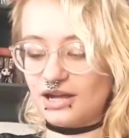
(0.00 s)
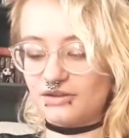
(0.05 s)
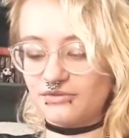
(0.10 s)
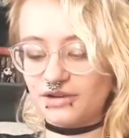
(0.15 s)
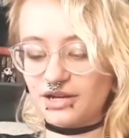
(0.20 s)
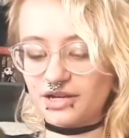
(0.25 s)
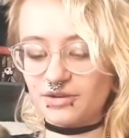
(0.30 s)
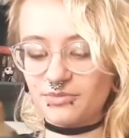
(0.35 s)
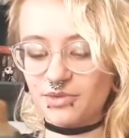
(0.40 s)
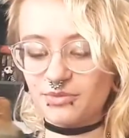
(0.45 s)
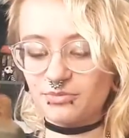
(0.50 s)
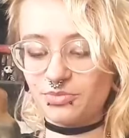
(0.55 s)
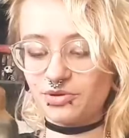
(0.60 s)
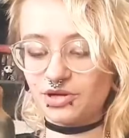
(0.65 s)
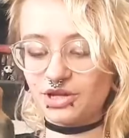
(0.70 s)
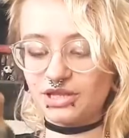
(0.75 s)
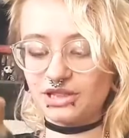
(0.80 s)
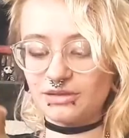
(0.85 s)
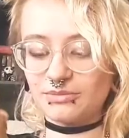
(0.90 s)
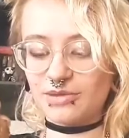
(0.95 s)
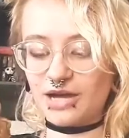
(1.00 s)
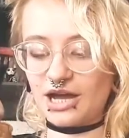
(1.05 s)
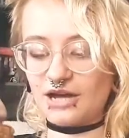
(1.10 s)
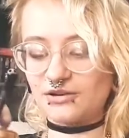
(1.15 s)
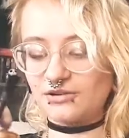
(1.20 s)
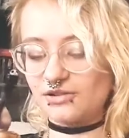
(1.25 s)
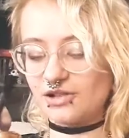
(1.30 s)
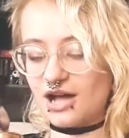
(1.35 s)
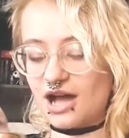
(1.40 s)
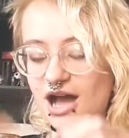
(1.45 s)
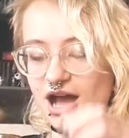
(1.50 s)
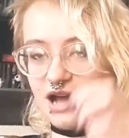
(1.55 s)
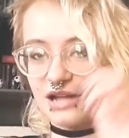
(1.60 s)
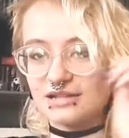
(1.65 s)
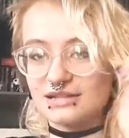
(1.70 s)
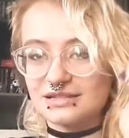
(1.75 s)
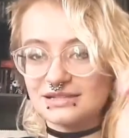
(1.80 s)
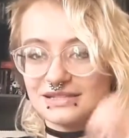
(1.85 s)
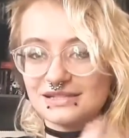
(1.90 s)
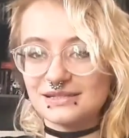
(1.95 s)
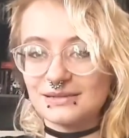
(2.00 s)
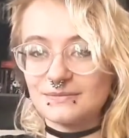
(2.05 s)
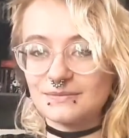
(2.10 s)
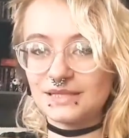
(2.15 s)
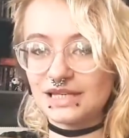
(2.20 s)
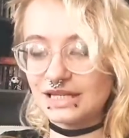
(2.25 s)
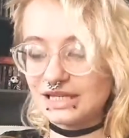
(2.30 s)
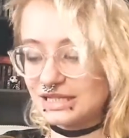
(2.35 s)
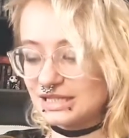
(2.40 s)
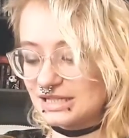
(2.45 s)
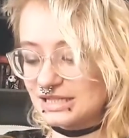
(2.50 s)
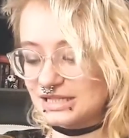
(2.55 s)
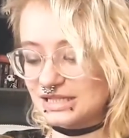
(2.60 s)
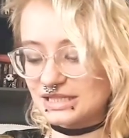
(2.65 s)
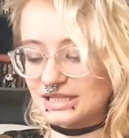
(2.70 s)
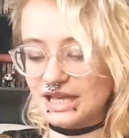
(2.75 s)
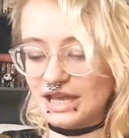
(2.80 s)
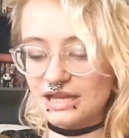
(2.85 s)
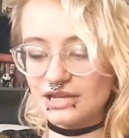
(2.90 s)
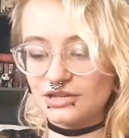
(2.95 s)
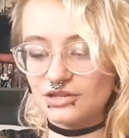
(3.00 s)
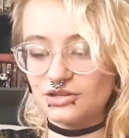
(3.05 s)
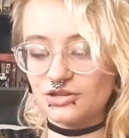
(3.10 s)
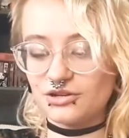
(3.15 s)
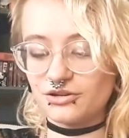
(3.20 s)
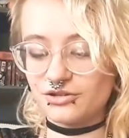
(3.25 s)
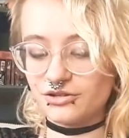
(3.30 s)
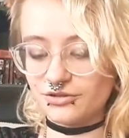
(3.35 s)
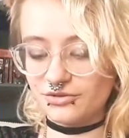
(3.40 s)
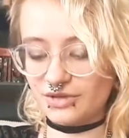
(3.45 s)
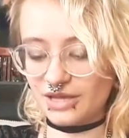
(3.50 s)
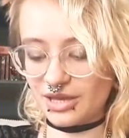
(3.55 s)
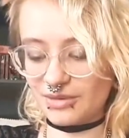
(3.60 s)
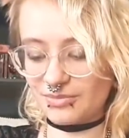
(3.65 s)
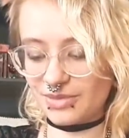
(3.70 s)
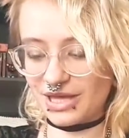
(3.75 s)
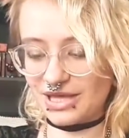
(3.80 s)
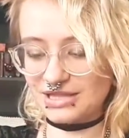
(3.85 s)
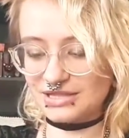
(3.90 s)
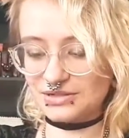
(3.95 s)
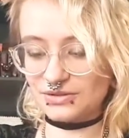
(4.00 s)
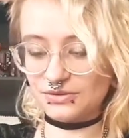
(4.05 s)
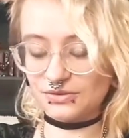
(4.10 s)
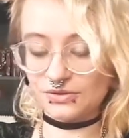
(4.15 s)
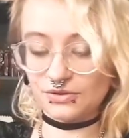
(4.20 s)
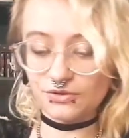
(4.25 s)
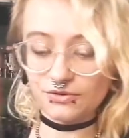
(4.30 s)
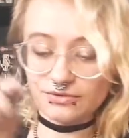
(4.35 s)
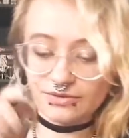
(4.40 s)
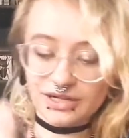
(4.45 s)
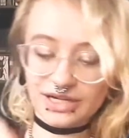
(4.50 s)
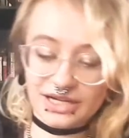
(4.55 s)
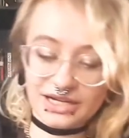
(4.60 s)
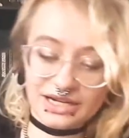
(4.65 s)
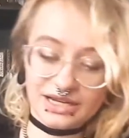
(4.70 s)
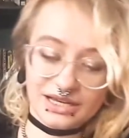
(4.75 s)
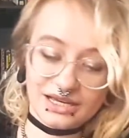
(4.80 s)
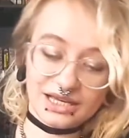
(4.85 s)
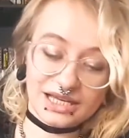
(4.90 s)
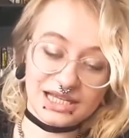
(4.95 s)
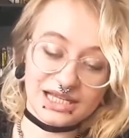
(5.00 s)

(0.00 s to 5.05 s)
I recommend putting the bottle on something so then you don't get paint all over it.